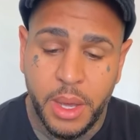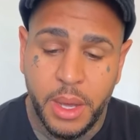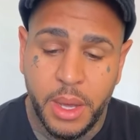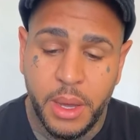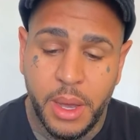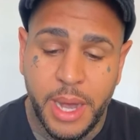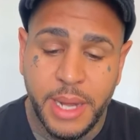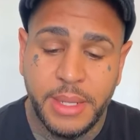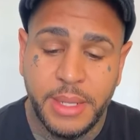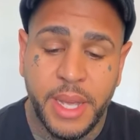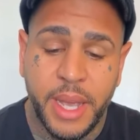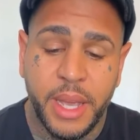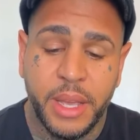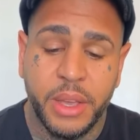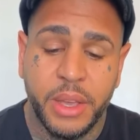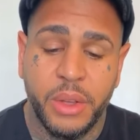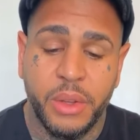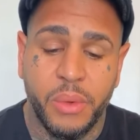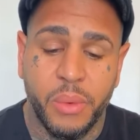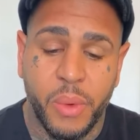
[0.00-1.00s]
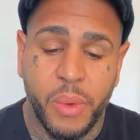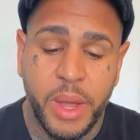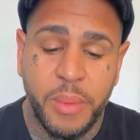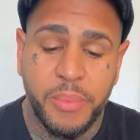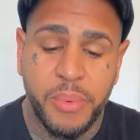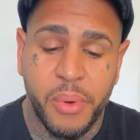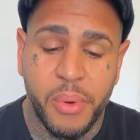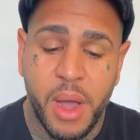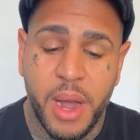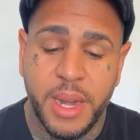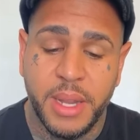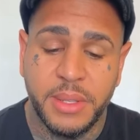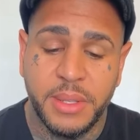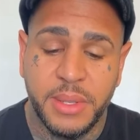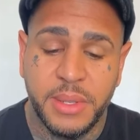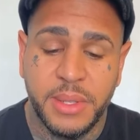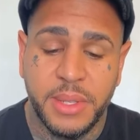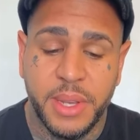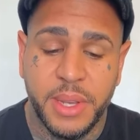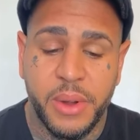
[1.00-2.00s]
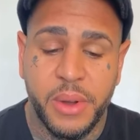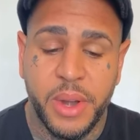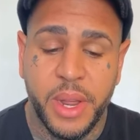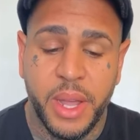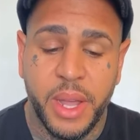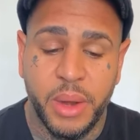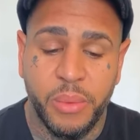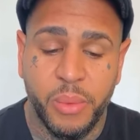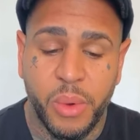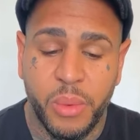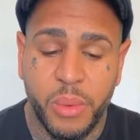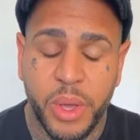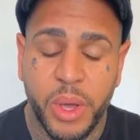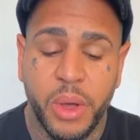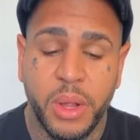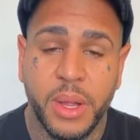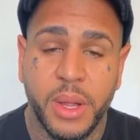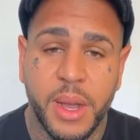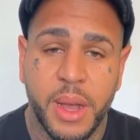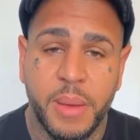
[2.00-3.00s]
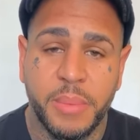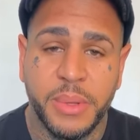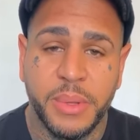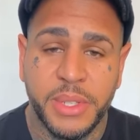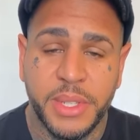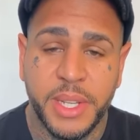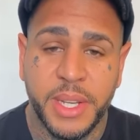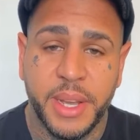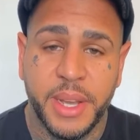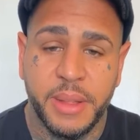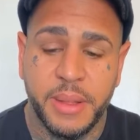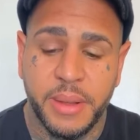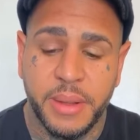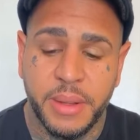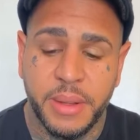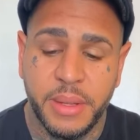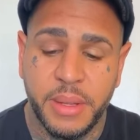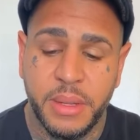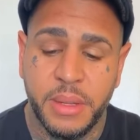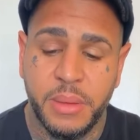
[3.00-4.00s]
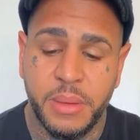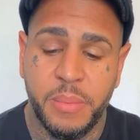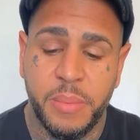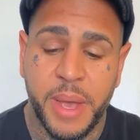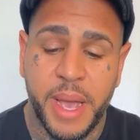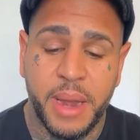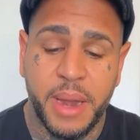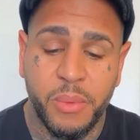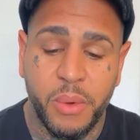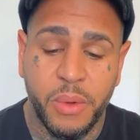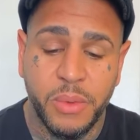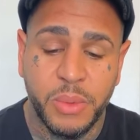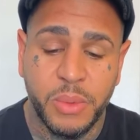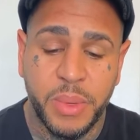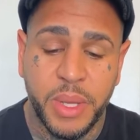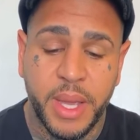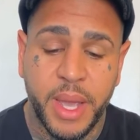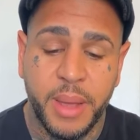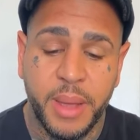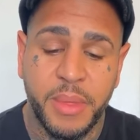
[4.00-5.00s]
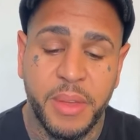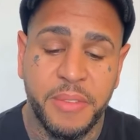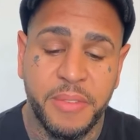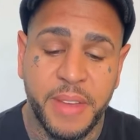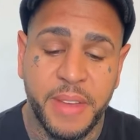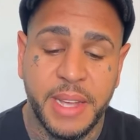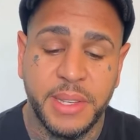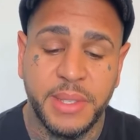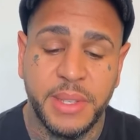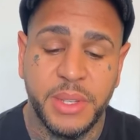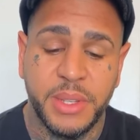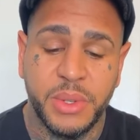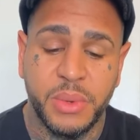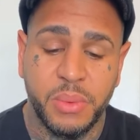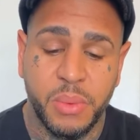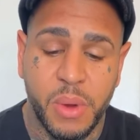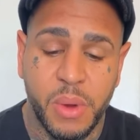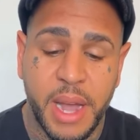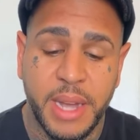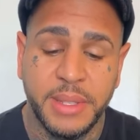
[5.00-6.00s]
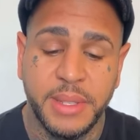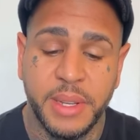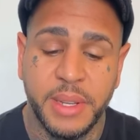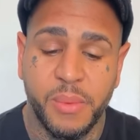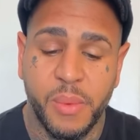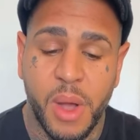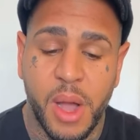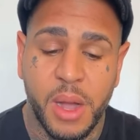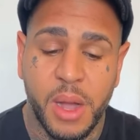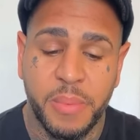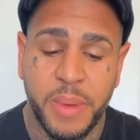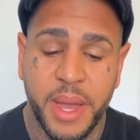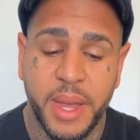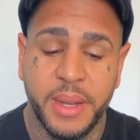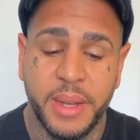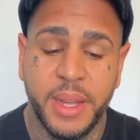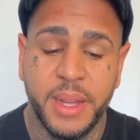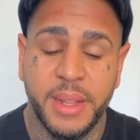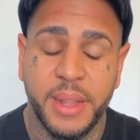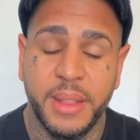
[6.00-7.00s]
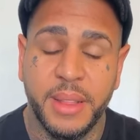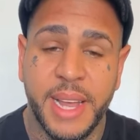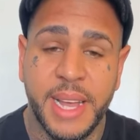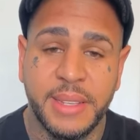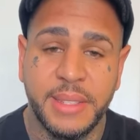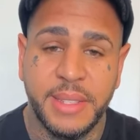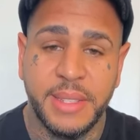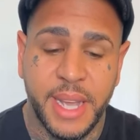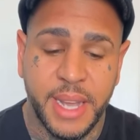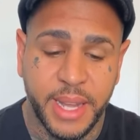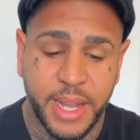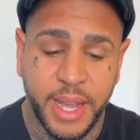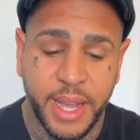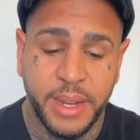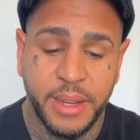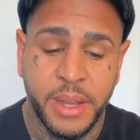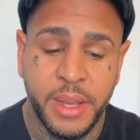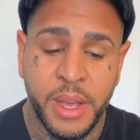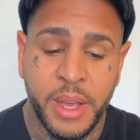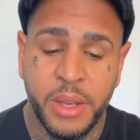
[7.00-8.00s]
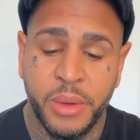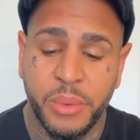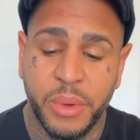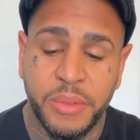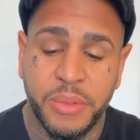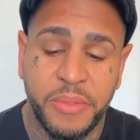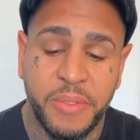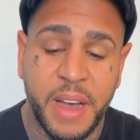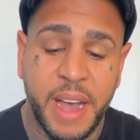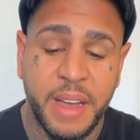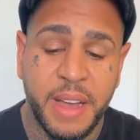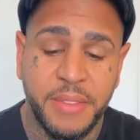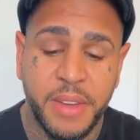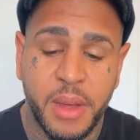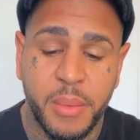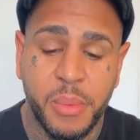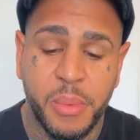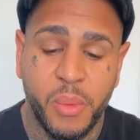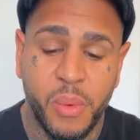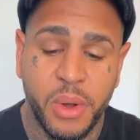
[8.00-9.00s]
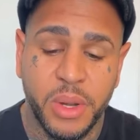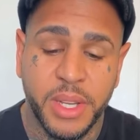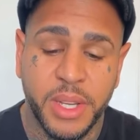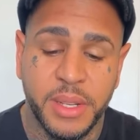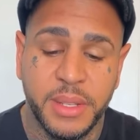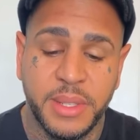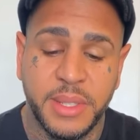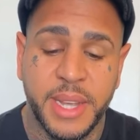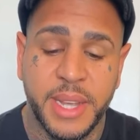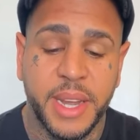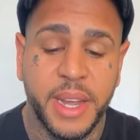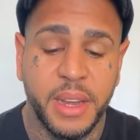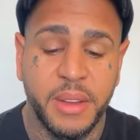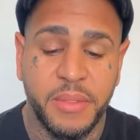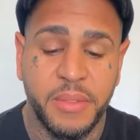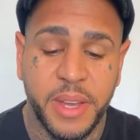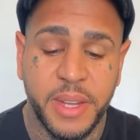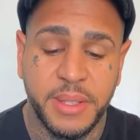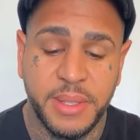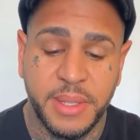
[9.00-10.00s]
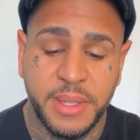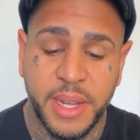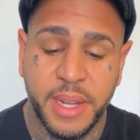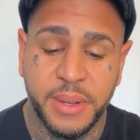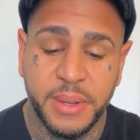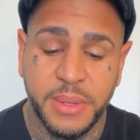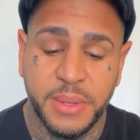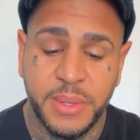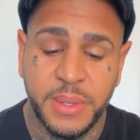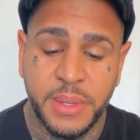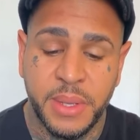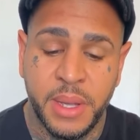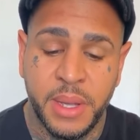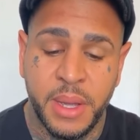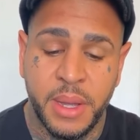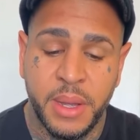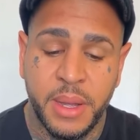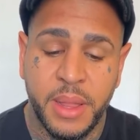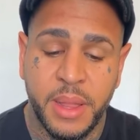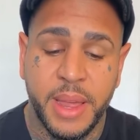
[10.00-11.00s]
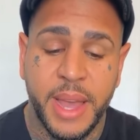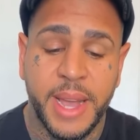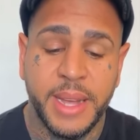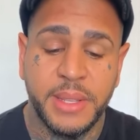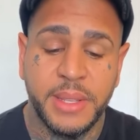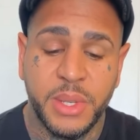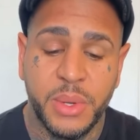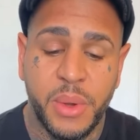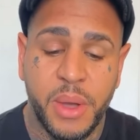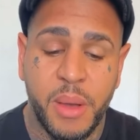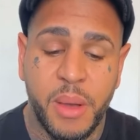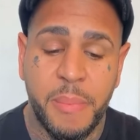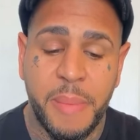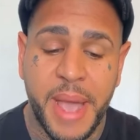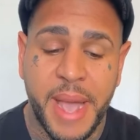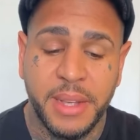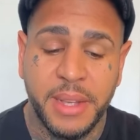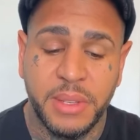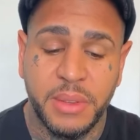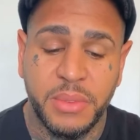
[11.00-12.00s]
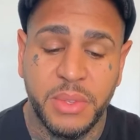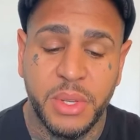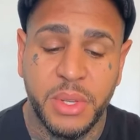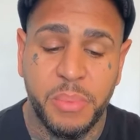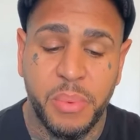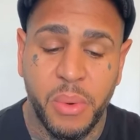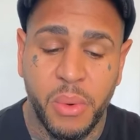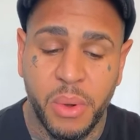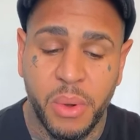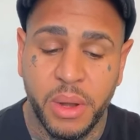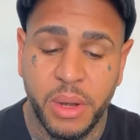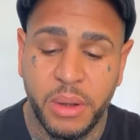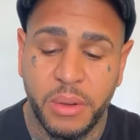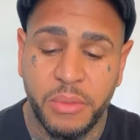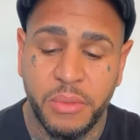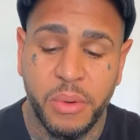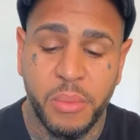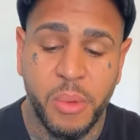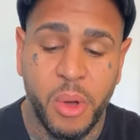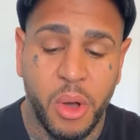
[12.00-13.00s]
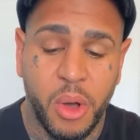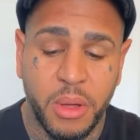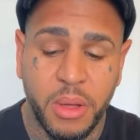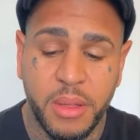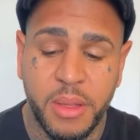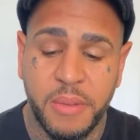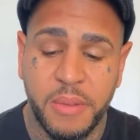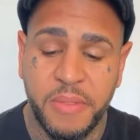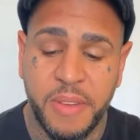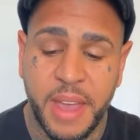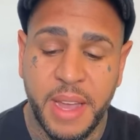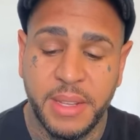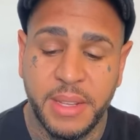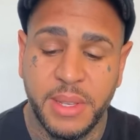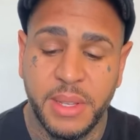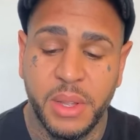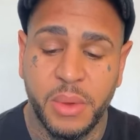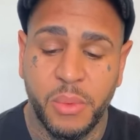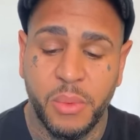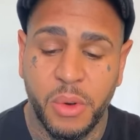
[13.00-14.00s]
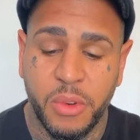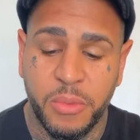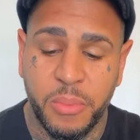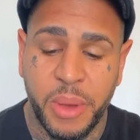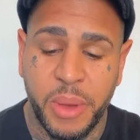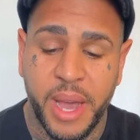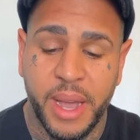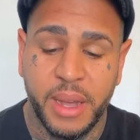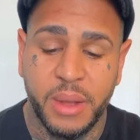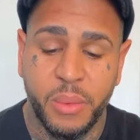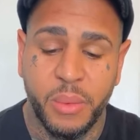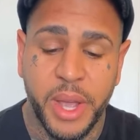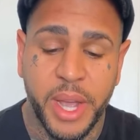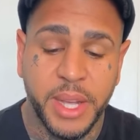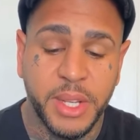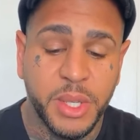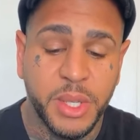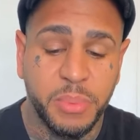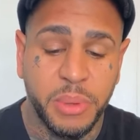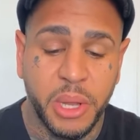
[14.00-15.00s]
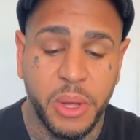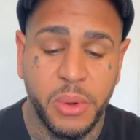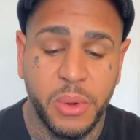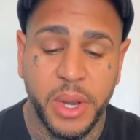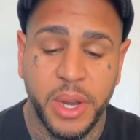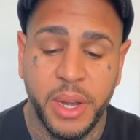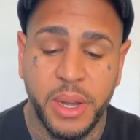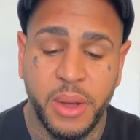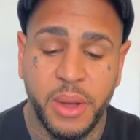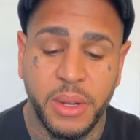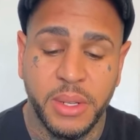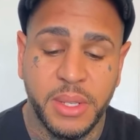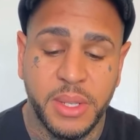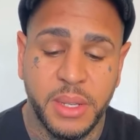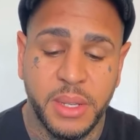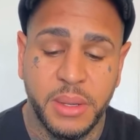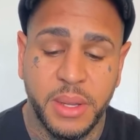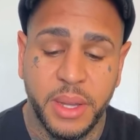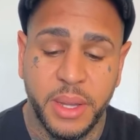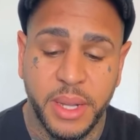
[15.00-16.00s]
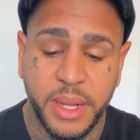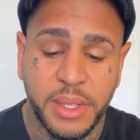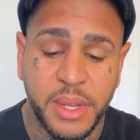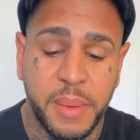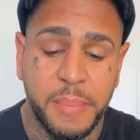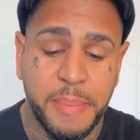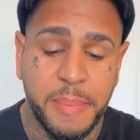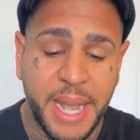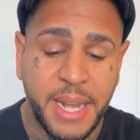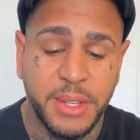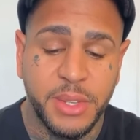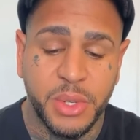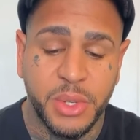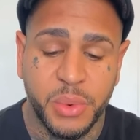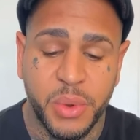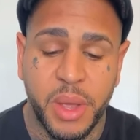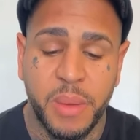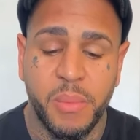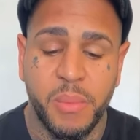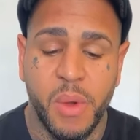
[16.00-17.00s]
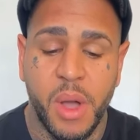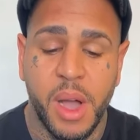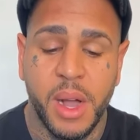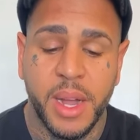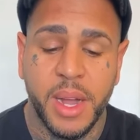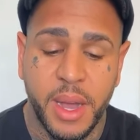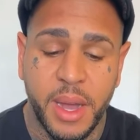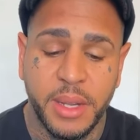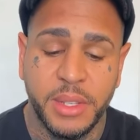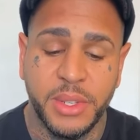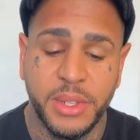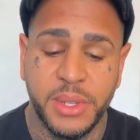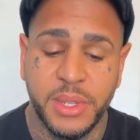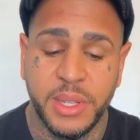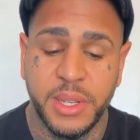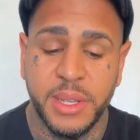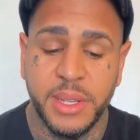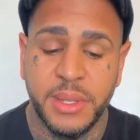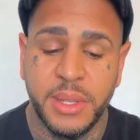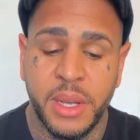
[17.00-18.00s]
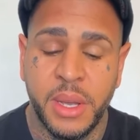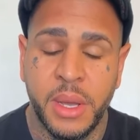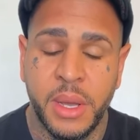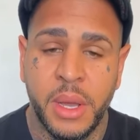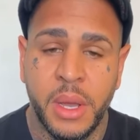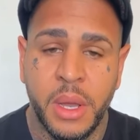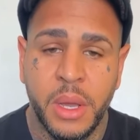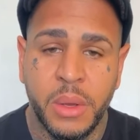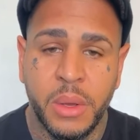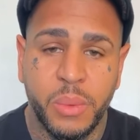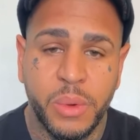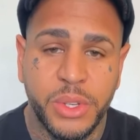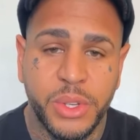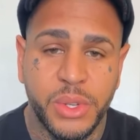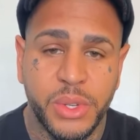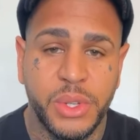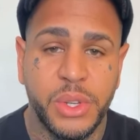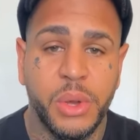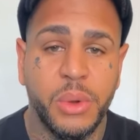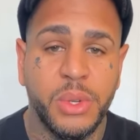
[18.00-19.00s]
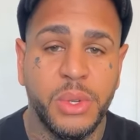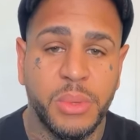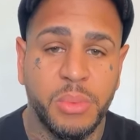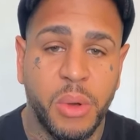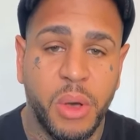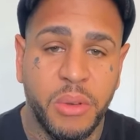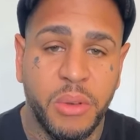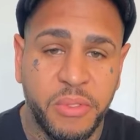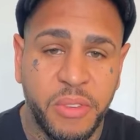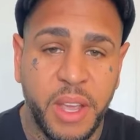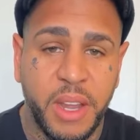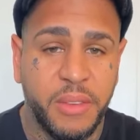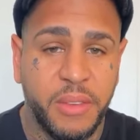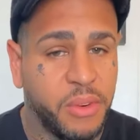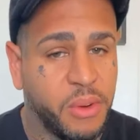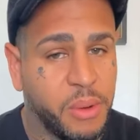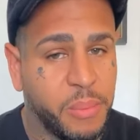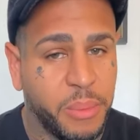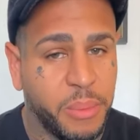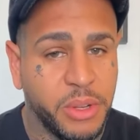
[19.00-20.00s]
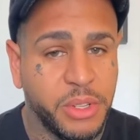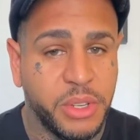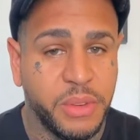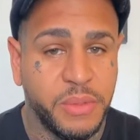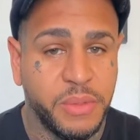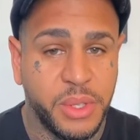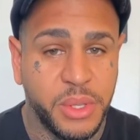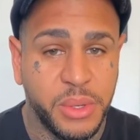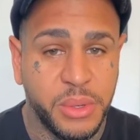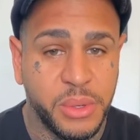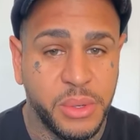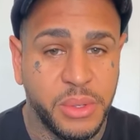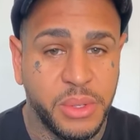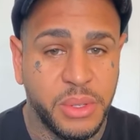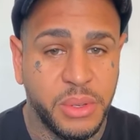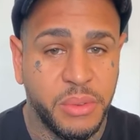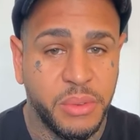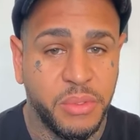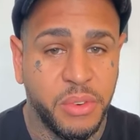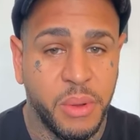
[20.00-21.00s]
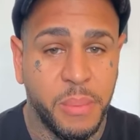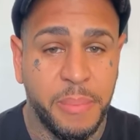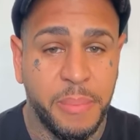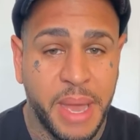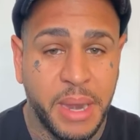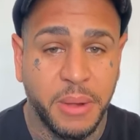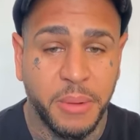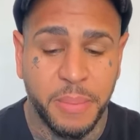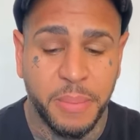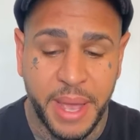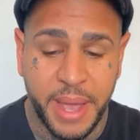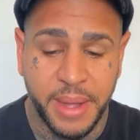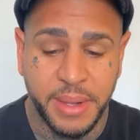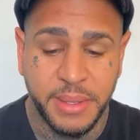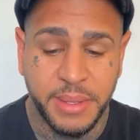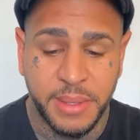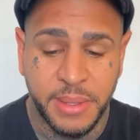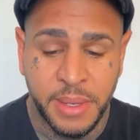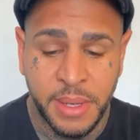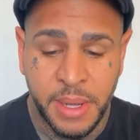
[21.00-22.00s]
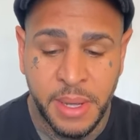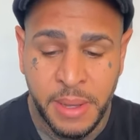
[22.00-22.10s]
I take great pride and sincerity in what we all accomplished together. Bad Wolves became the fastest rising rock band in the last decade, with five number one consecutive hit singles, Thanks to our massive support from all of the fans in the Wolfpack, we exploded onto into mainstream rock consciousness, which is no small feat for a bunch of dudes from metal bands.